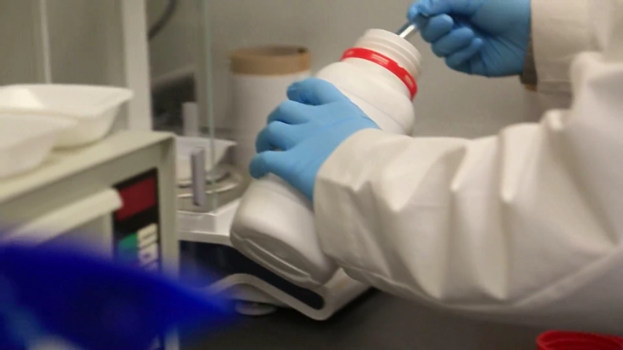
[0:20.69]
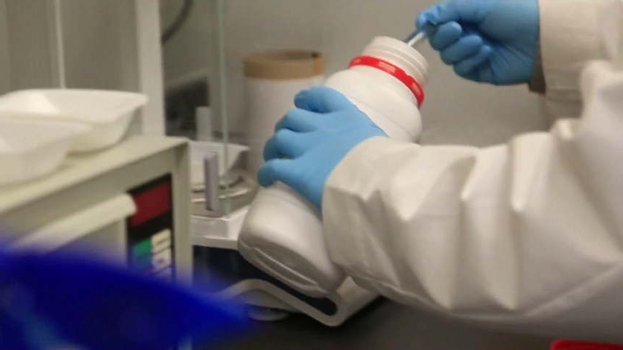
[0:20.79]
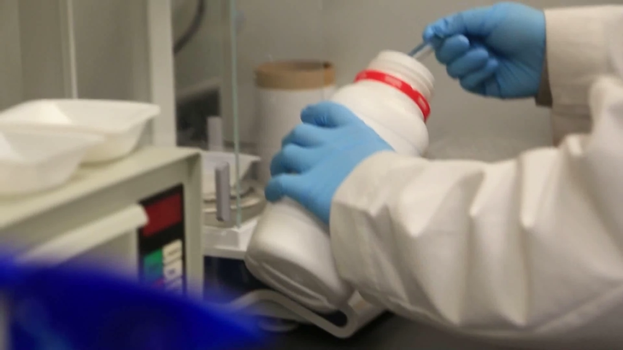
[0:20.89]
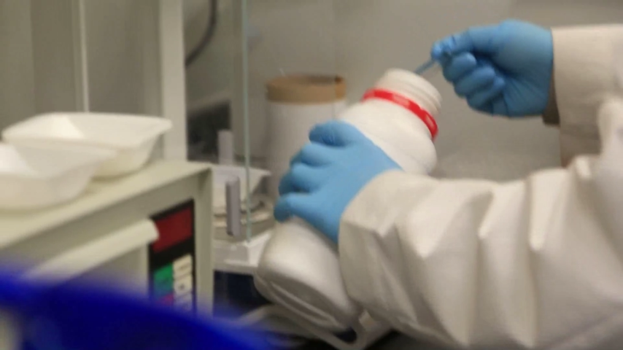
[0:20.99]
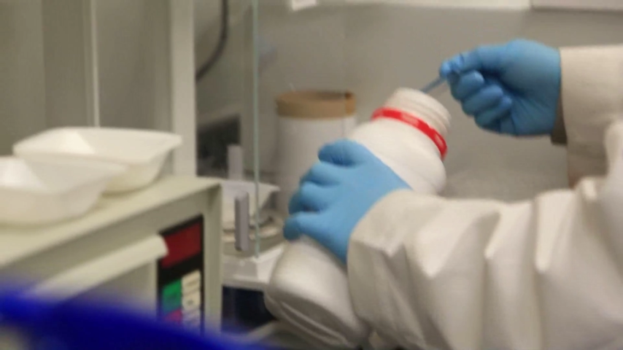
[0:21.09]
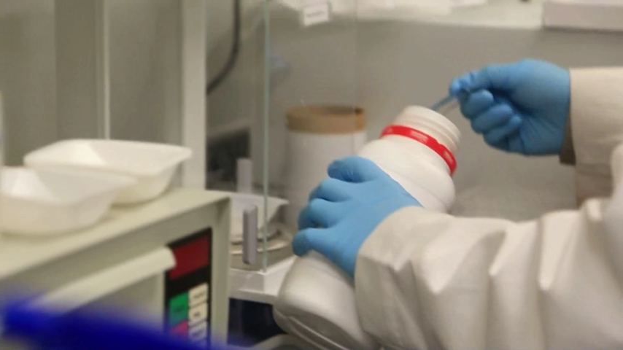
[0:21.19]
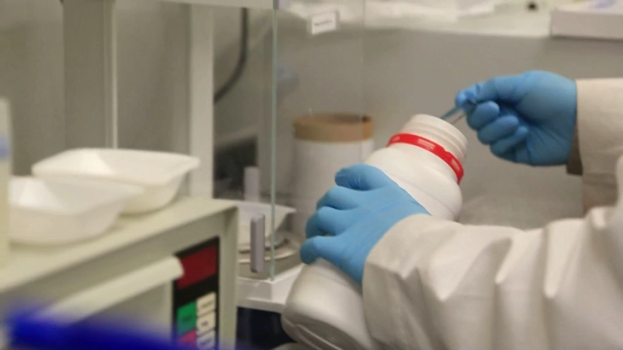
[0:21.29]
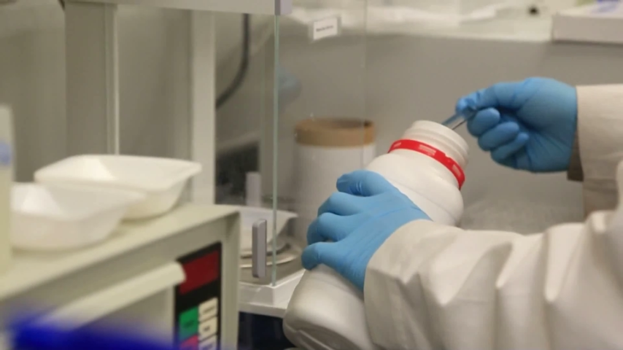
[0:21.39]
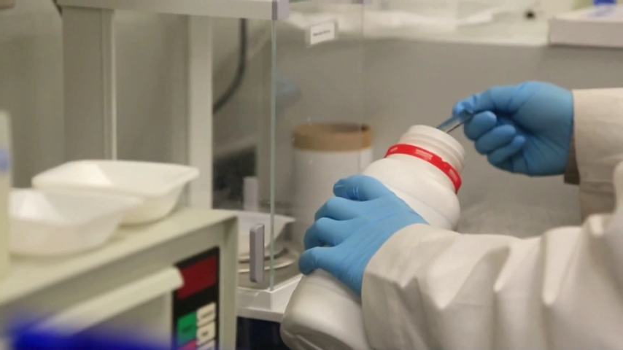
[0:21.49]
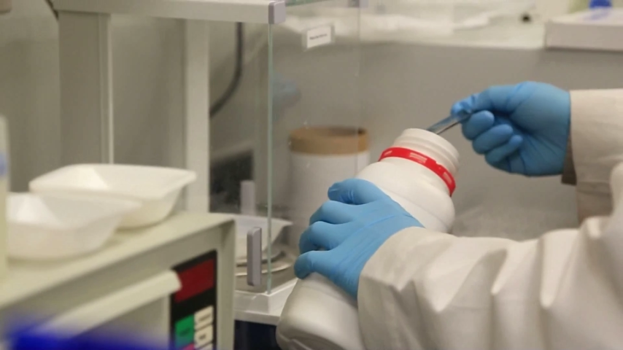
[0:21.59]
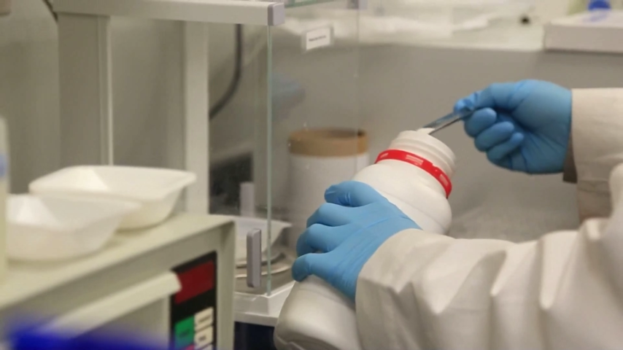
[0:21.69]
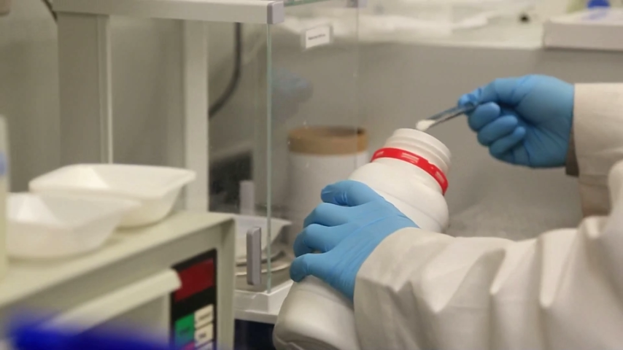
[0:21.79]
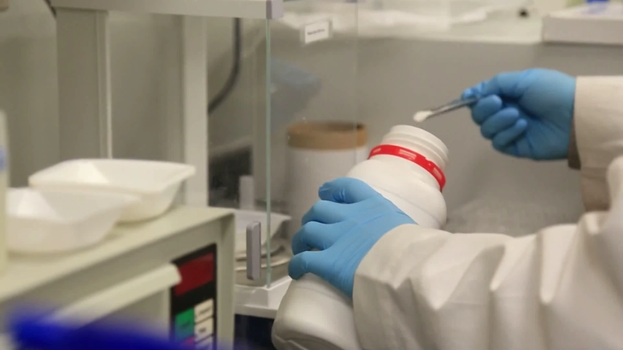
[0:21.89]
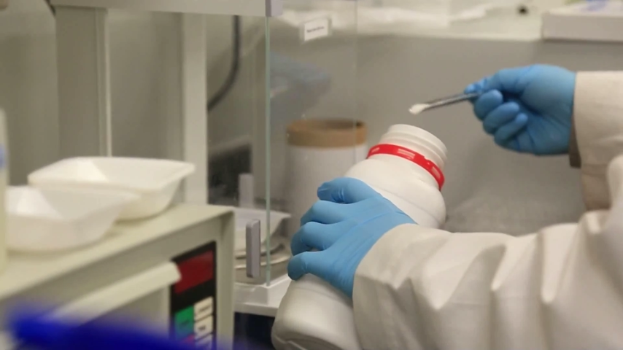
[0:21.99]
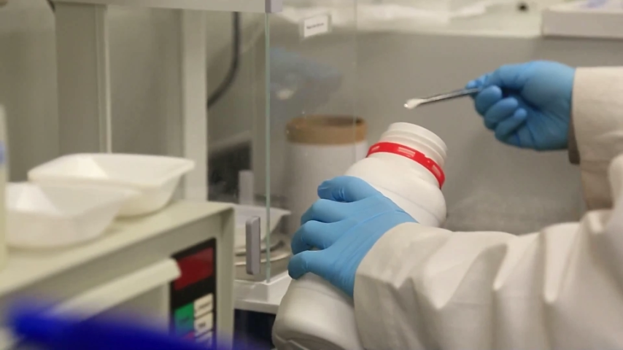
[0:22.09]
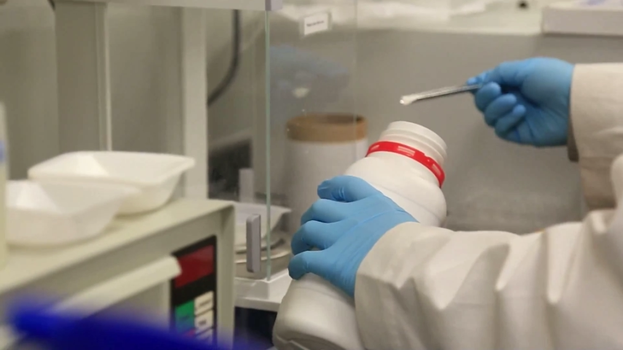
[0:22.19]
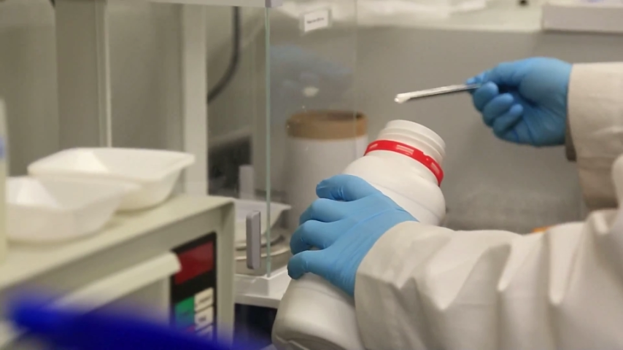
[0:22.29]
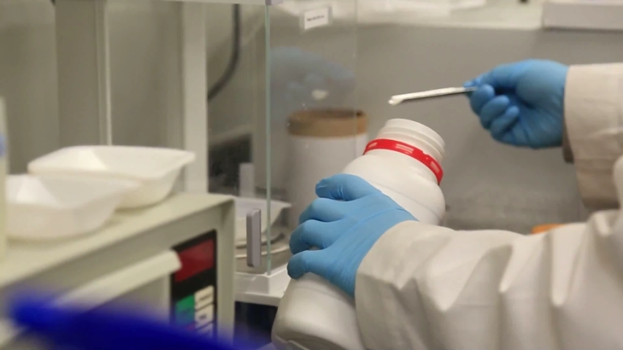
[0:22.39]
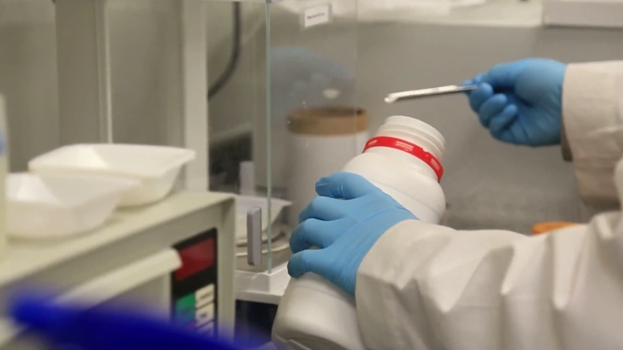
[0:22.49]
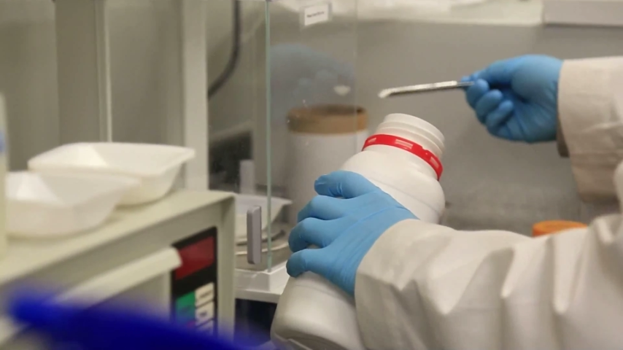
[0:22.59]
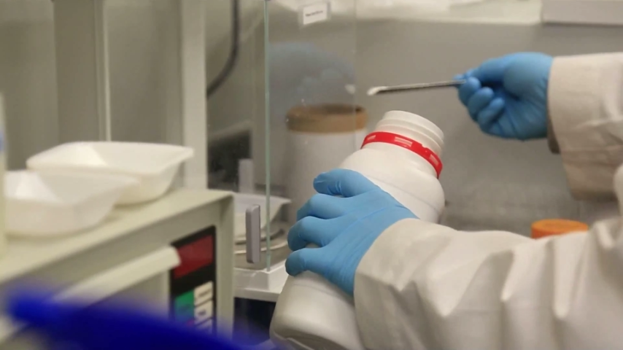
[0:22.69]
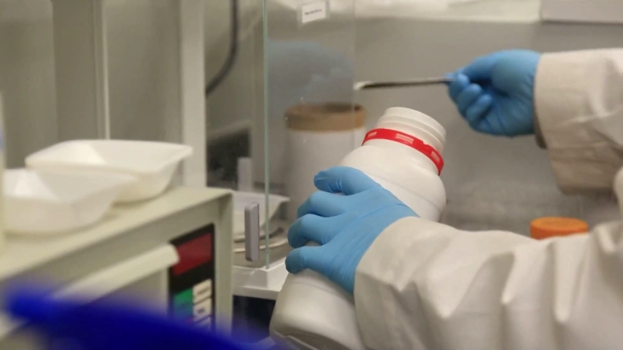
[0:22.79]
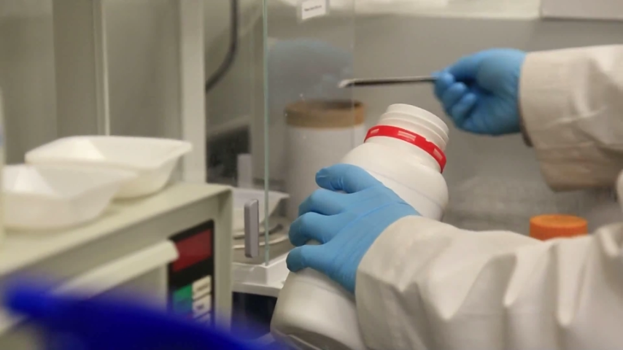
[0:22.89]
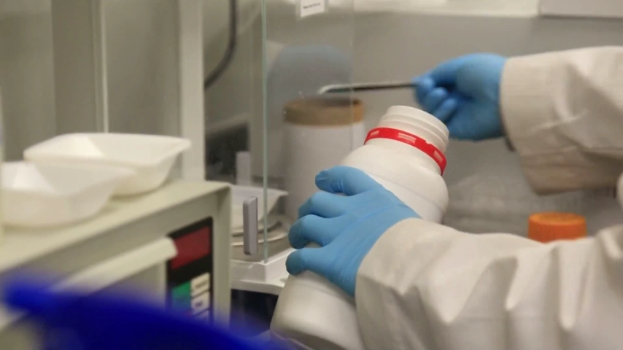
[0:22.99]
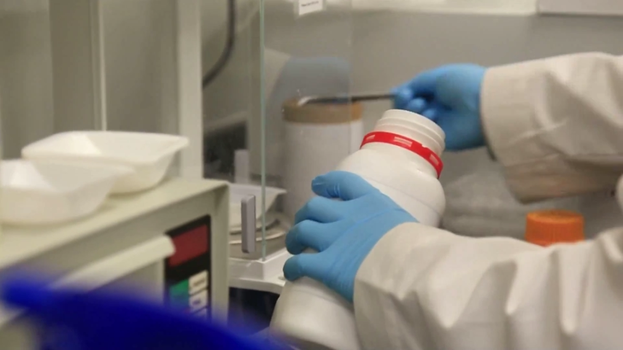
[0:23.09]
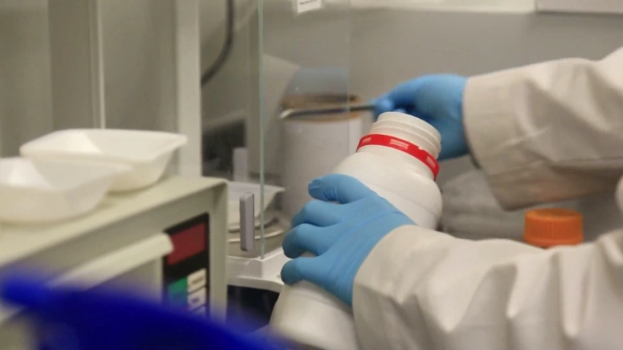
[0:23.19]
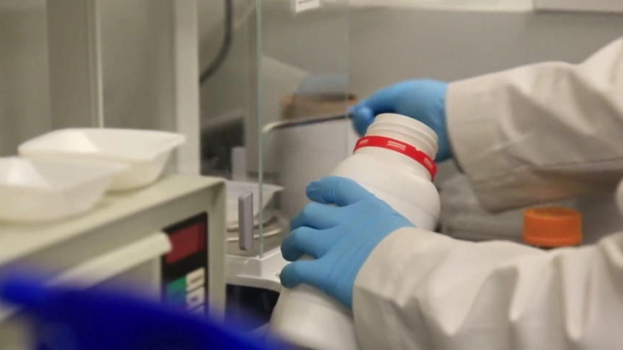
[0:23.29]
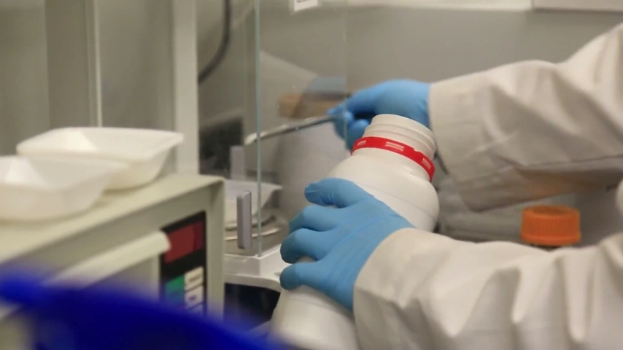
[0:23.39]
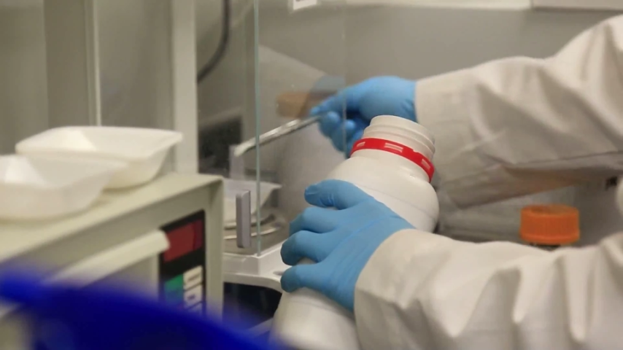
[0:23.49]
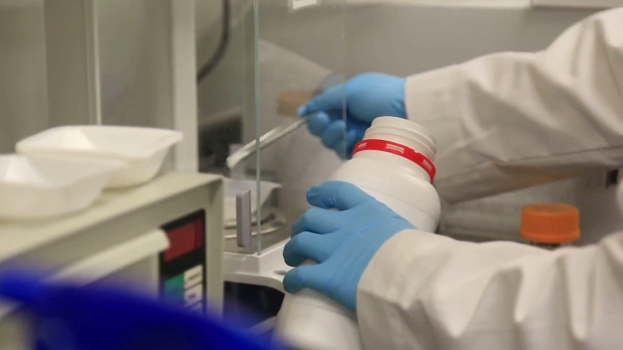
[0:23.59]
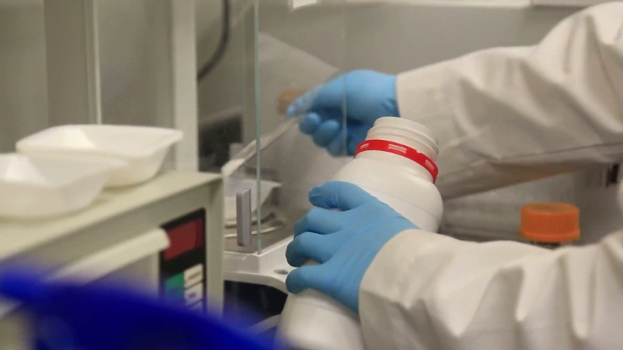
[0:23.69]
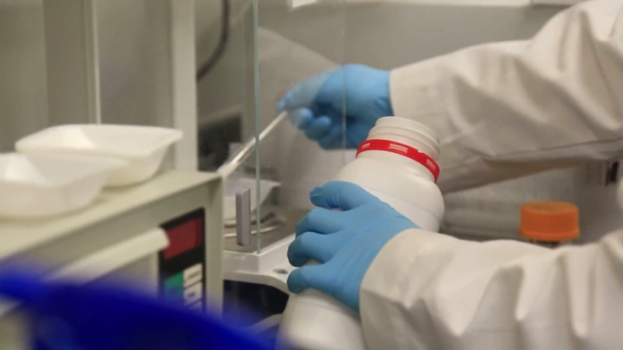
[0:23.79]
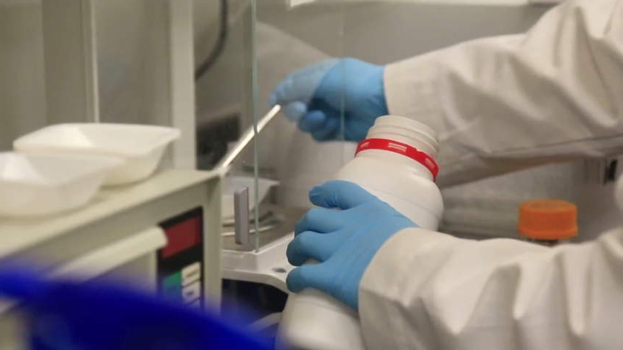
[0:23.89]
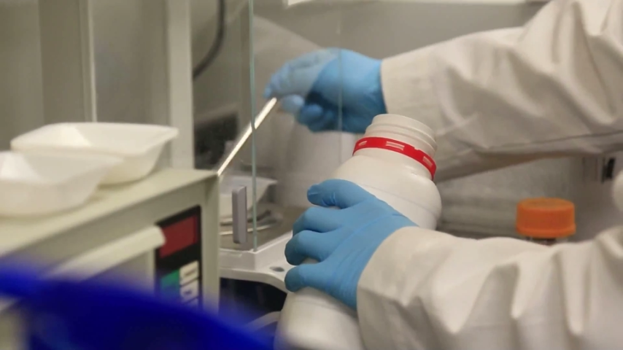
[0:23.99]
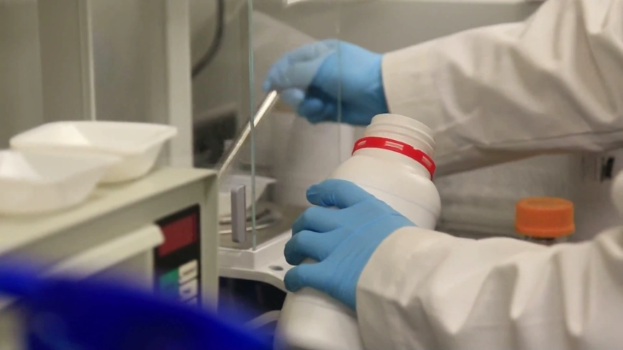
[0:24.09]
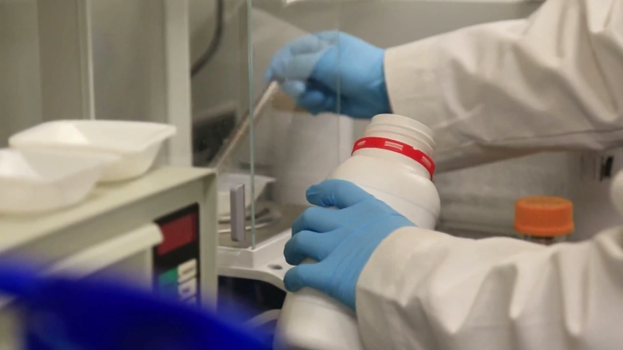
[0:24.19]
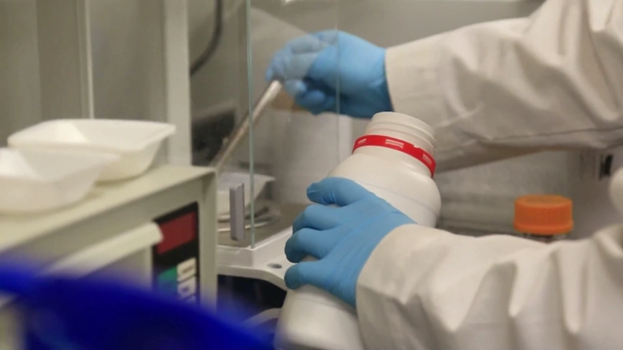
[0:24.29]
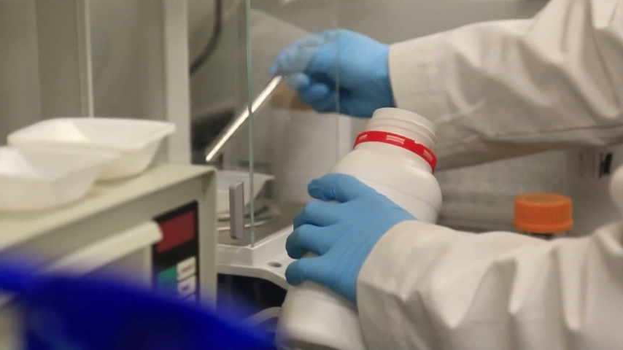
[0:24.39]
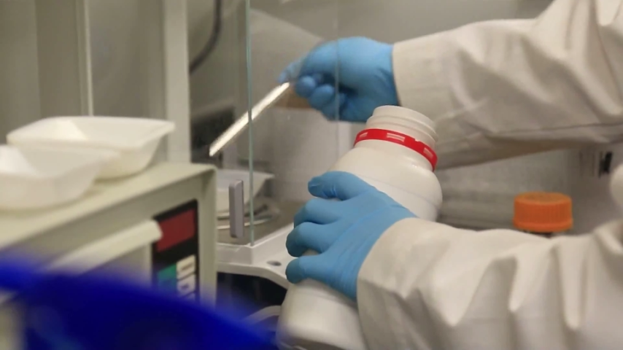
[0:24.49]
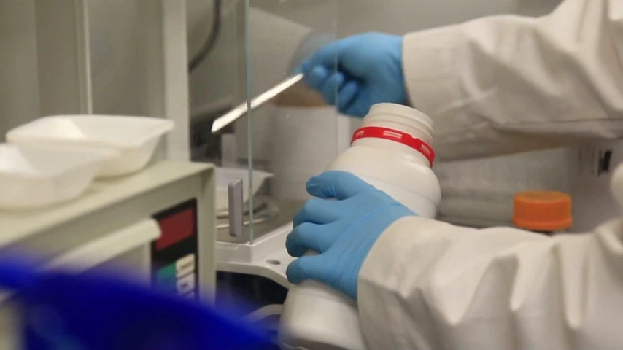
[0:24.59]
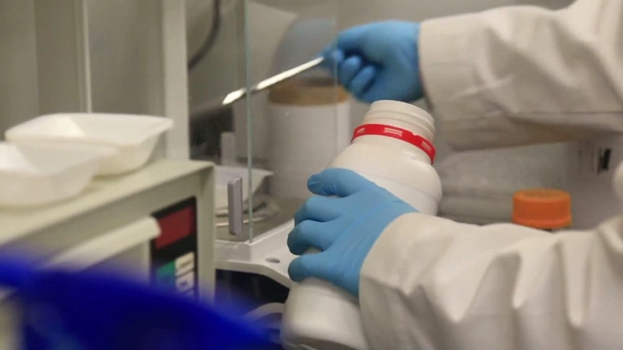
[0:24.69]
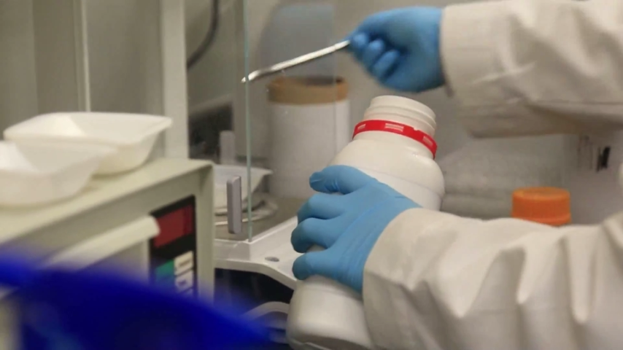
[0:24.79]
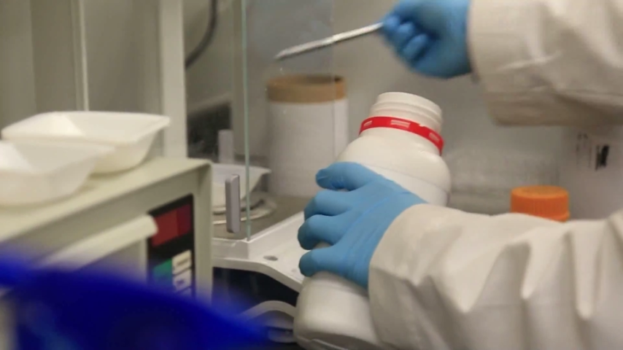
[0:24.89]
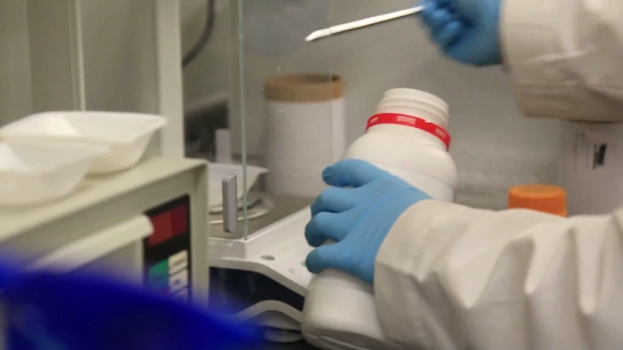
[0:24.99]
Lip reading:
[unreadable: no face in view]